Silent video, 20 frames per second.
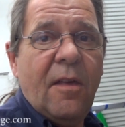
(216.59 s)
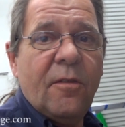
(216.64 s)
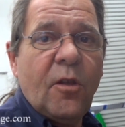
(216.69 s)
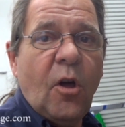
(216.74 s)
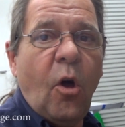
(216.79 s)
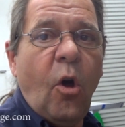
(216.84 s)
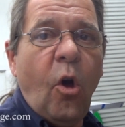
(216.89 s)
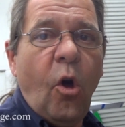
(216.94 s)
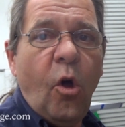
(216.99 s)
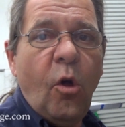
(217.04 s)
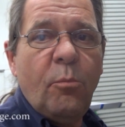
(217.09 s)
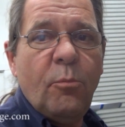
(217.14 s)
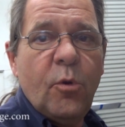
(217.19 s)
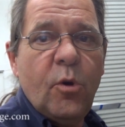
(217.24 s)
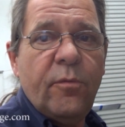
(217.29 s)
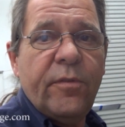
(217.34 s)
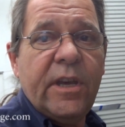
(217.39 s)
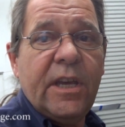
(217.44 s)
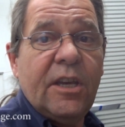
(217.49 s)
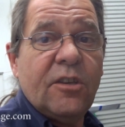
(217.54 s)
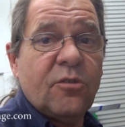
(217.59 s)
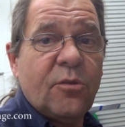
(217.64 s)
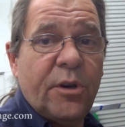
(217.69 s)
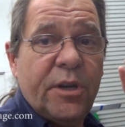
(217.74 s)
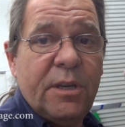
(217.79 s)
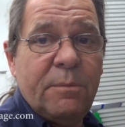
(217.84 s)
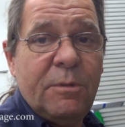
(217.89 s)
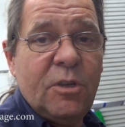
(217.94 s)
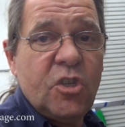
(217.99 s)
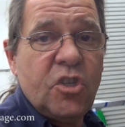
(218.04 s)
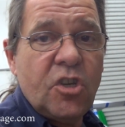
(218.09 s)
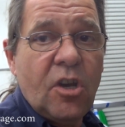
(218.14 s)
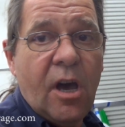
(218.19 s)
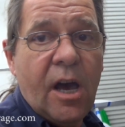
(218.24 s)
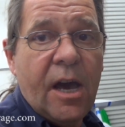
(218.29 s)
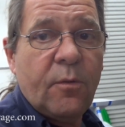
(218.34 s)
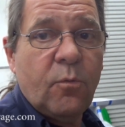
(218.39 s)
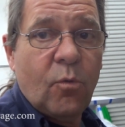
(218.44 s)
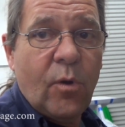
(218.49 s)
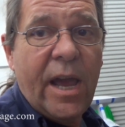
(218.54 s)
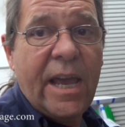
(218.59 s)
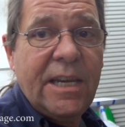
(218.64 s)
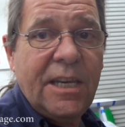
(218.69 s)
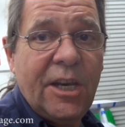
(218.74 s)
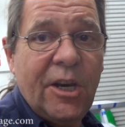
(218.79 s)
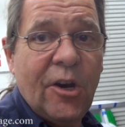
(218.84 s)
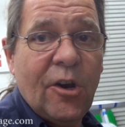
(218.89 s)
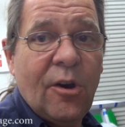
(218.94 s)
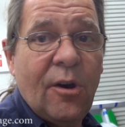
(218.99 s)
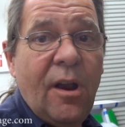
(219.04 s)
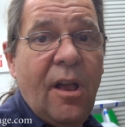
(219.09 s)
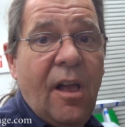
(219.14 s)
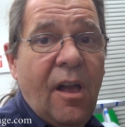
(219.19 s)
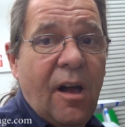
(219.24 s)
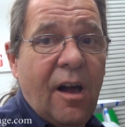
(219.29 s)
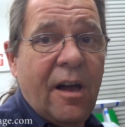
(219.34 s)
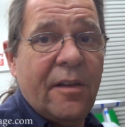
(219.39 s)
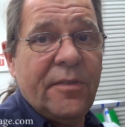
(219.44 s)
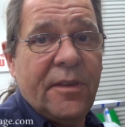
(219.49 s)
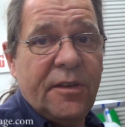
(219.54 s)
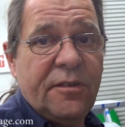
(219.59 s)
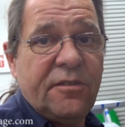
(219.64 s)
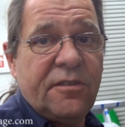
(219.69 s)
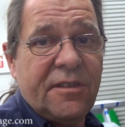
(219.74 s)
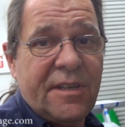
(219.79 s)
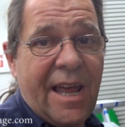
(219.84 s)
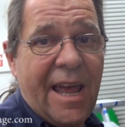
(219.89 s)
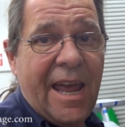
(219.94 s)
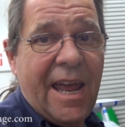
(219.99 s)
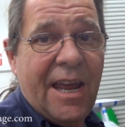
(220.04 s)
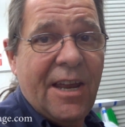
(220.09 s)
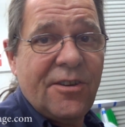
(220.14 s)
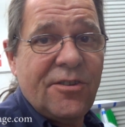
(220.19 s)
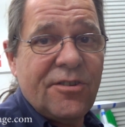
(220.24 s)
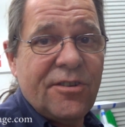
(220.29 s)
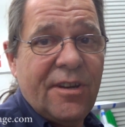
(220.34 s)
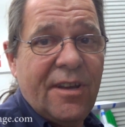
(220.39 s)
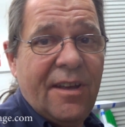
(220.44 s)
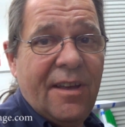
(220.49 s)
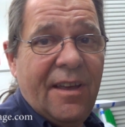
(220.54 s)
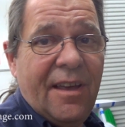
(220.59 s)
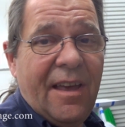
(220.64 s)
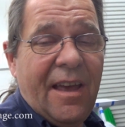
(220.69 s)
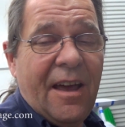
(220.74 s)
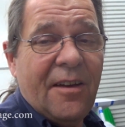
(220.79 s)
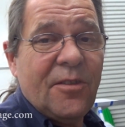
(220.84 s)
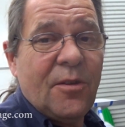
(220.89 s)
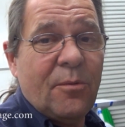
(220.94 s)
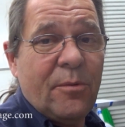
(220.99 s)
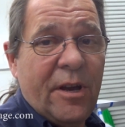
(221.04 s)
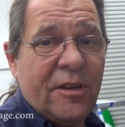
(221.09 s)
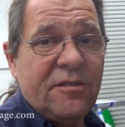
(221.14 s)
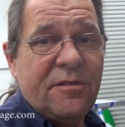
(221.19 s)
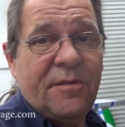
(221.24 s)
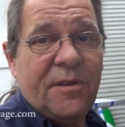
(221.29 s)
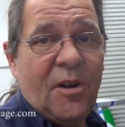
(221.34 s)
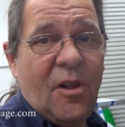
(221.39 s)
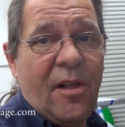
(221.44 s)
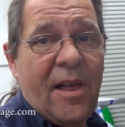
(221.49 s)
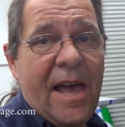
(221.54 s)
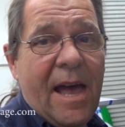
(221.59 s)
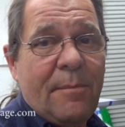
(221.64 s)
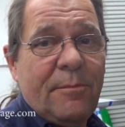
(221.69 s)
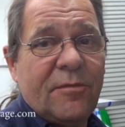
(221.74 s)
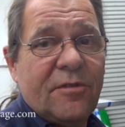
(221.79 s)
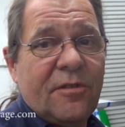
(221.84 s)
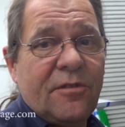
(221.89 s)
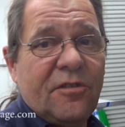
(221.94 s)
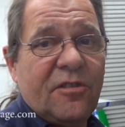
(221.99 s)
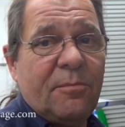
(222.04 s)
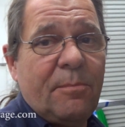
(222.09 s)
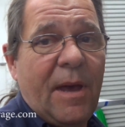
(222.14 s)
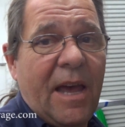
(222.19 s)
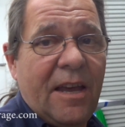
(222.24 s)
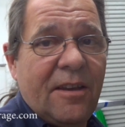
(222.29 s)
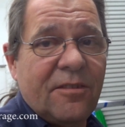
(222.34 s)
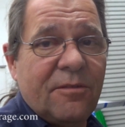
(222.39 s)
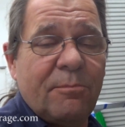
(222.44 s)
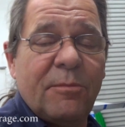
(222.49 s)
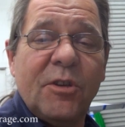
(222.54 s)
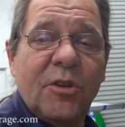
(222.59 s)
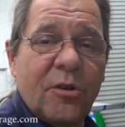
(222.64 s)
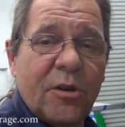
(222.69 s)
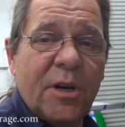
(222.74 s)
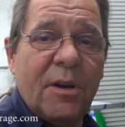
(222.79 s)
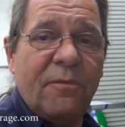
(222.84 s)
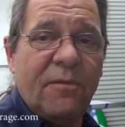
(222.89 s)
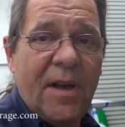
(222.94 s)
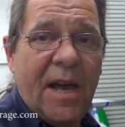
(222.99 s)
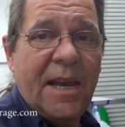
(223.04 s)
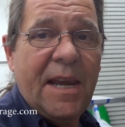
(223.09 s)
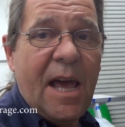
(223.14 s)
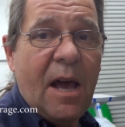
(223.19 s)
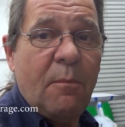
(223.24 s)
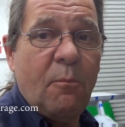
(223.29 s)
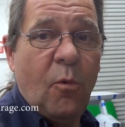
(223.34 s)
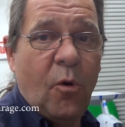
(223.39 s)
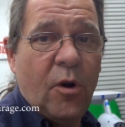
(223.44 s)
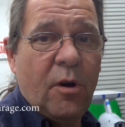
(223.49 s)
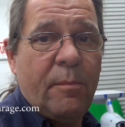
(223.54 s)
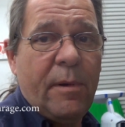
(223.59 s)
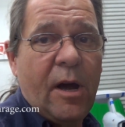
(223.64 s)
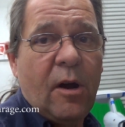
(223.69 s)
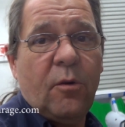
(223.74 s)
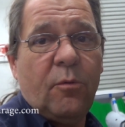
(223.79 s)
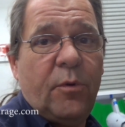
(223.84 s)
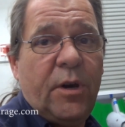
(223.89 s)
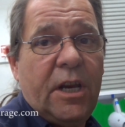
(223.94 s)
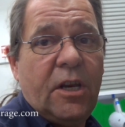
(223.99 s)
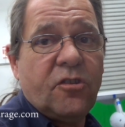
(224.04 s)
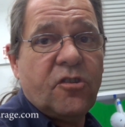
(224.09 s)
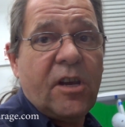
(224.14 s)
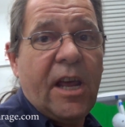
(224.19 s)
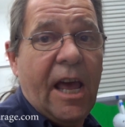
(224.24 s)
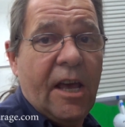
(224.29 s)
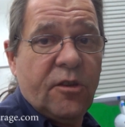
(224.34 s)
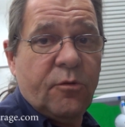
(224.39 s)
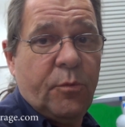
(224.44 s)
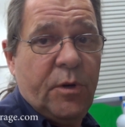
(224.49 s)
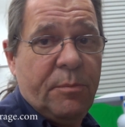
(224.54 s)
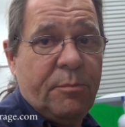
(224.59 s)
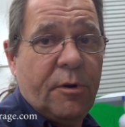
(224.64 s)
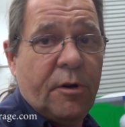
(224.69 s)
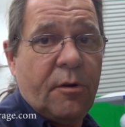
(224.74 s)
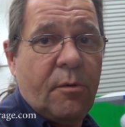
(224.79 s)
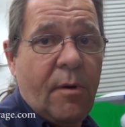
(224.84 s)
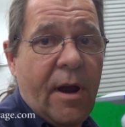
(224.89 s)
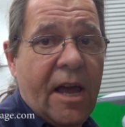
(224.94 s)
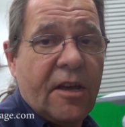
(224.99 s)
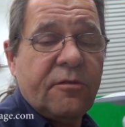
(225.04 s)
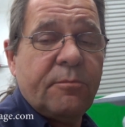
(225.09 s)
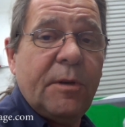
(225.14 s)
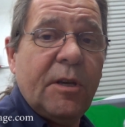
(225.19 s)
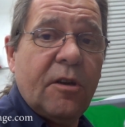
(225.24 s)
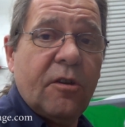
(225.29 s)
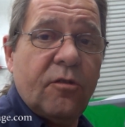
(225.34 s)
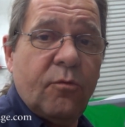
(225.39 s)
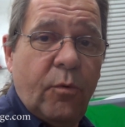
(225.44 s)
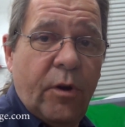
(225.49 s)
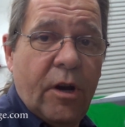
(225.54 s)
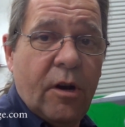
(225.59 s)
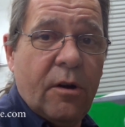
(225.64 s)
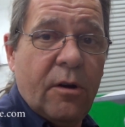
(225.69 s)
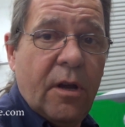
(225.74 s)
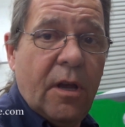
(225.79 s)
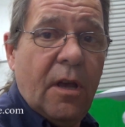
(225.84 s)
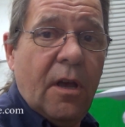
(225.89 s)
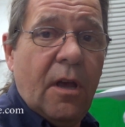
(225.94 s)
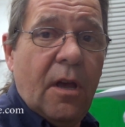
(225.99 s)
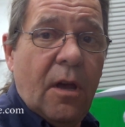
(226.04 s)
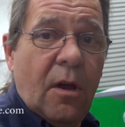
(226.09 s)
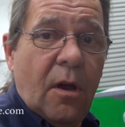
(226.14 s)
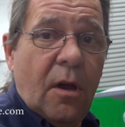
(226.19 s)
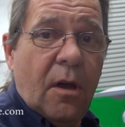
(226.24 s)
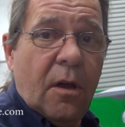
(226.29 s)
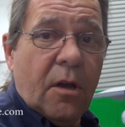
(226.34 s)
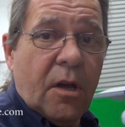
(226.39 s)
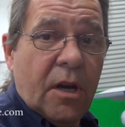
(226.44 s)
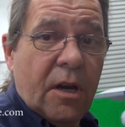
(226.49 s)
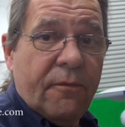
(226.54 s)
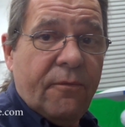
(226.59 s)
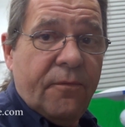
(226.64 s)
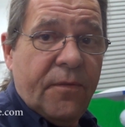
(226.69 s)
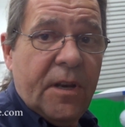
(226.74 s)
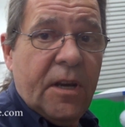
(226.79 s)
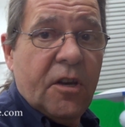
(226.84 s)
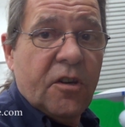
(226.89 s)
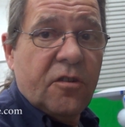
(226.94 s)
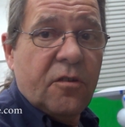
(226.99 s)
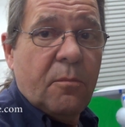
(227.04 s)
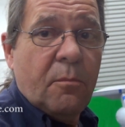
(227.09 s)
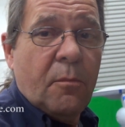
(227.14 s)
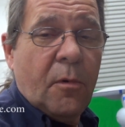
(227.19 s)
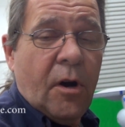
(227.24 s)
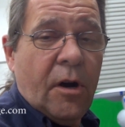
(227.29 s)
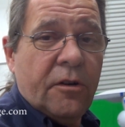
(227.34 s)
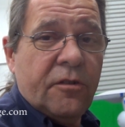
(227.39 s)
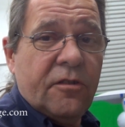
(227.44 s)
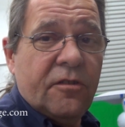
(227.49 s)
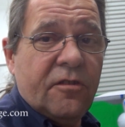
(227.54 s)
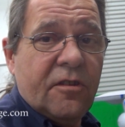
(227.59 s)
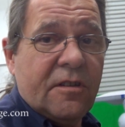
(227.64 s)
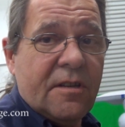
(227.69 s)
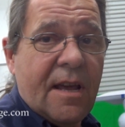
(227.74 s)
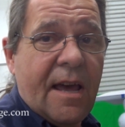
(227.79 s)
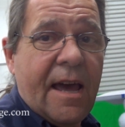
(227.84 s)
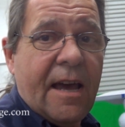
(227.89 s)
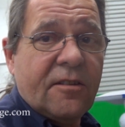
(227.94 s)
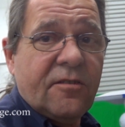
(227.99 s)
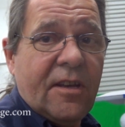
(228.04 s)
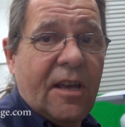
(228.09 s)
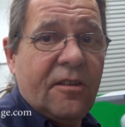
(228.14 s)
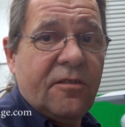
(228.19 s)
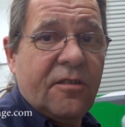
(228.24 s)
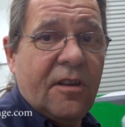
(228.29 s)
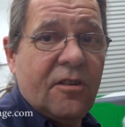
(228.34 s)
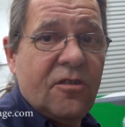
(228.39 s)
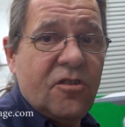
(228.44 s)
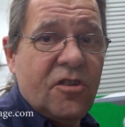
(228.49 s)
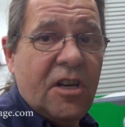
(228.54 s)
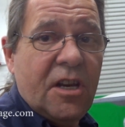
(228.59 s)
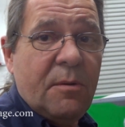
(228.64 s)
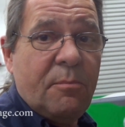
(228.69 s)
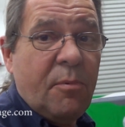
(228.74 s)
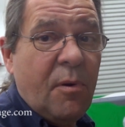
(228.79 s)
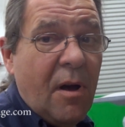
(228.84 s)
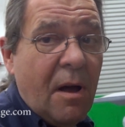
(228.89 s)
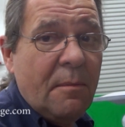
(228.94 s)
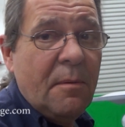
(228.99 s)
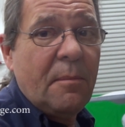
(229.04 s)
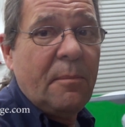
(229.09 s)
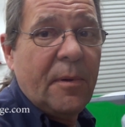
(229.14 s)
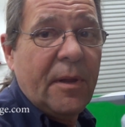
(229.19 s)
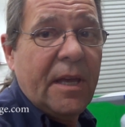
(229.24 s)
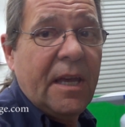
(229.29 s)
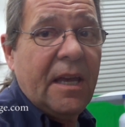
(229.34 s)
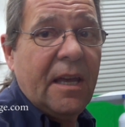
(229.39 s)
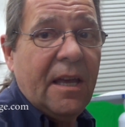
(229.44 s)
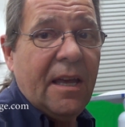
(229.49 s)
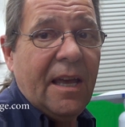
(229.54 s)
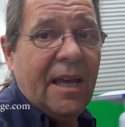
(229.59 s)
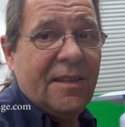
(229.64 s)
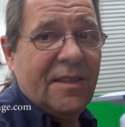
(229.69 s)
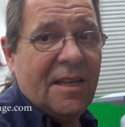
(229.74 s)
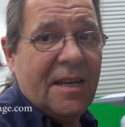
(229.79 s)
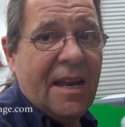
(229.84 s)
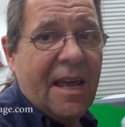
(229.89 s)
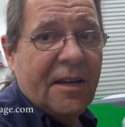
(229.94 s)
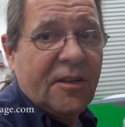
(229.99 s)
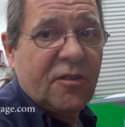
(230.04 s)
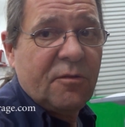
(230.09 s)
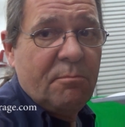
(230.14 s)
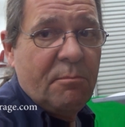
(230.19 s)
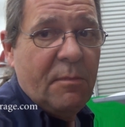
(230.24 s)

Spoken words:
The whole movie is going to be shot right here on this stage, and the rest of it all happens in space. But you're going to find out more about Reach as we progress, because we are going to finish Martians Attacks SNG probably in the next